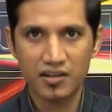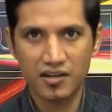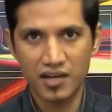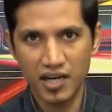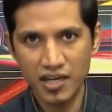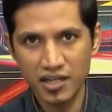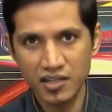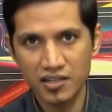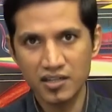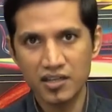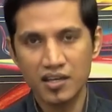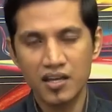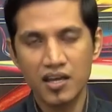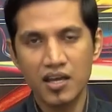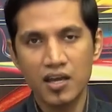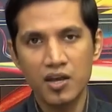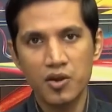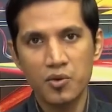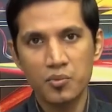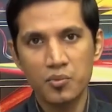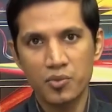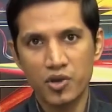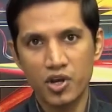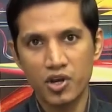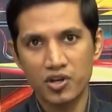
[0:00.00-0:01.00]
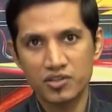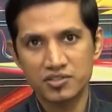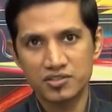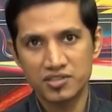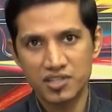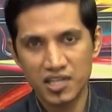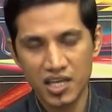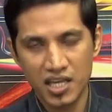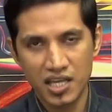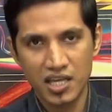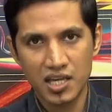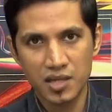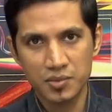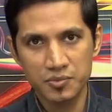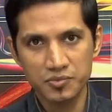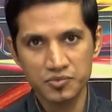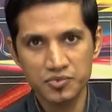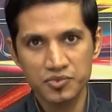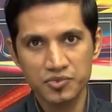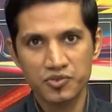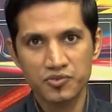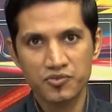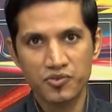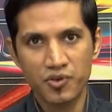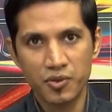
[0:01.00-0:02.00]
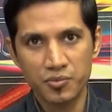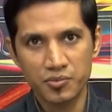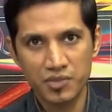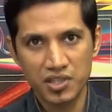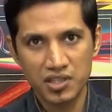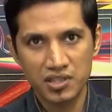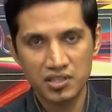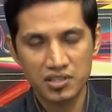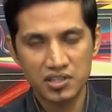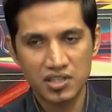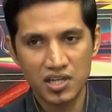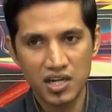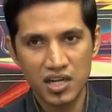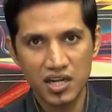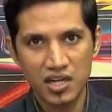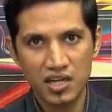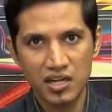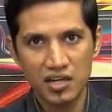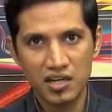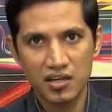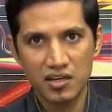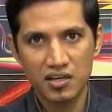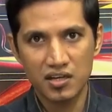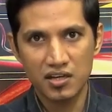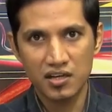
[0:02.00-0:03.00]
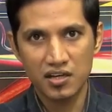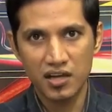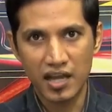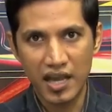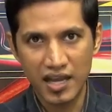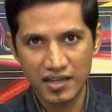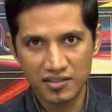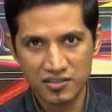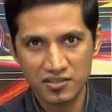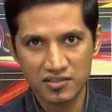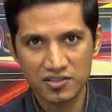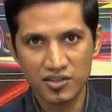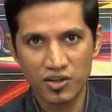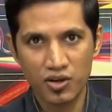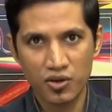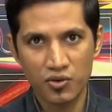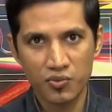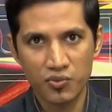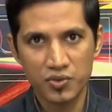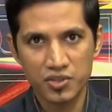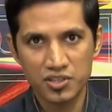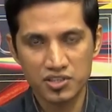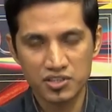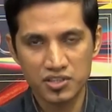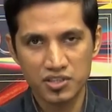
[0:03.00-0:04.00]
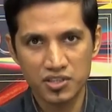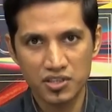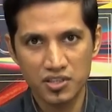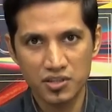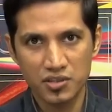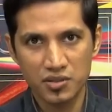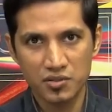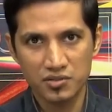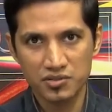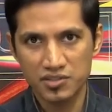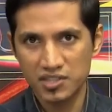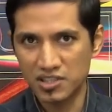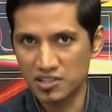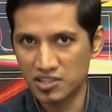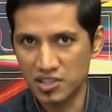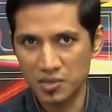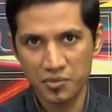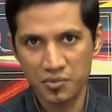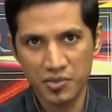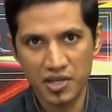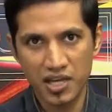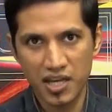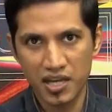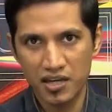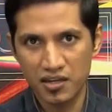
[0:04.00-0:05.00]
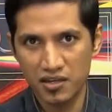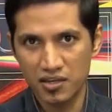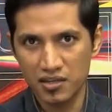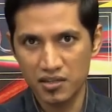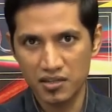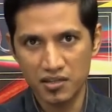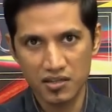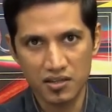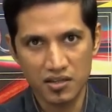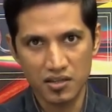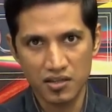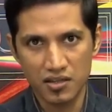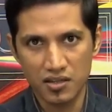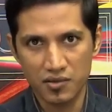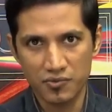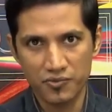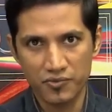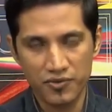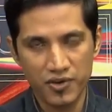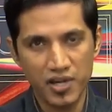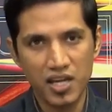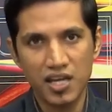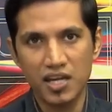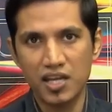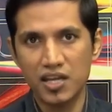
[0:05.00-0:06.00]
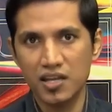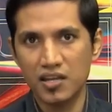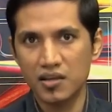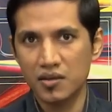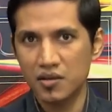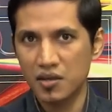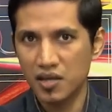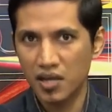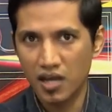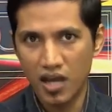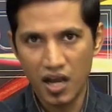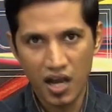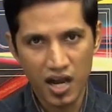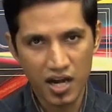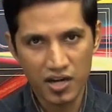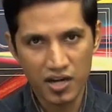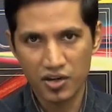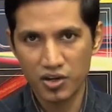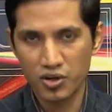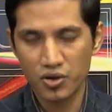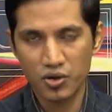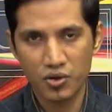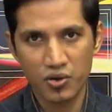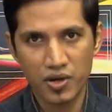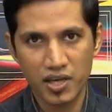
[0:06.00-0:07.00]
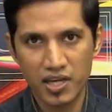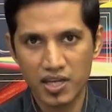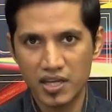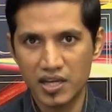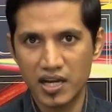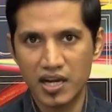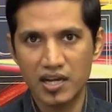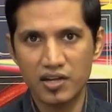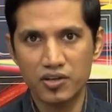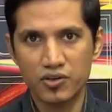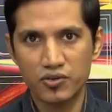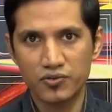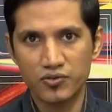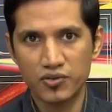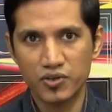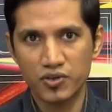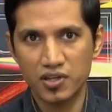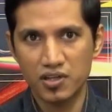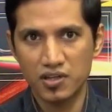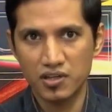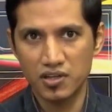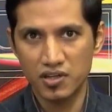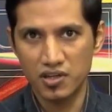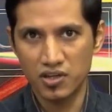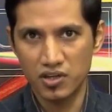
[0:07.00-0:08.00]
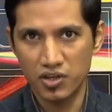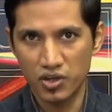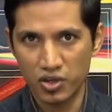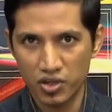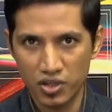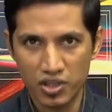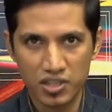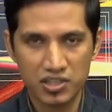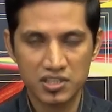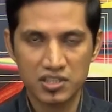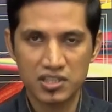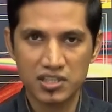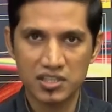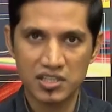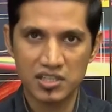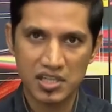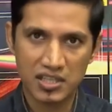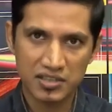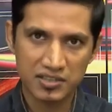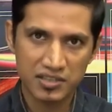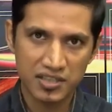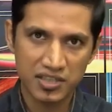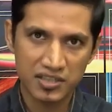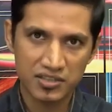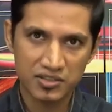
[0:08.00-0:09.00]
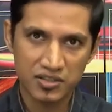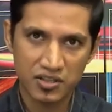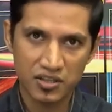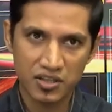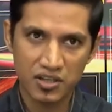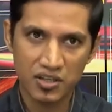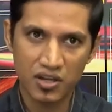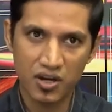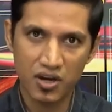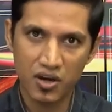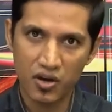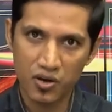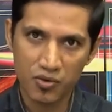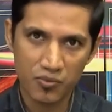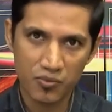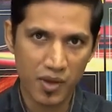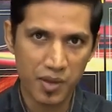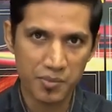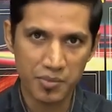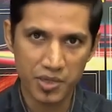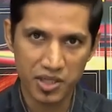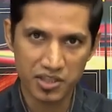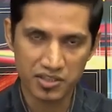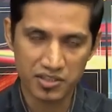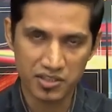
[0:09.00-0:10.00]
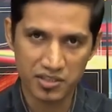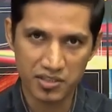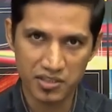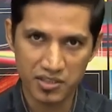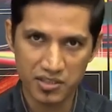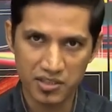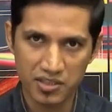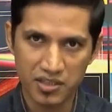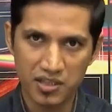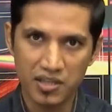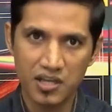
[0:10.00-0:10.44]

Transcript: right, because 3 comes from the 3 axes along which the system can freely undergo any kind of a rotation, translation or vibration.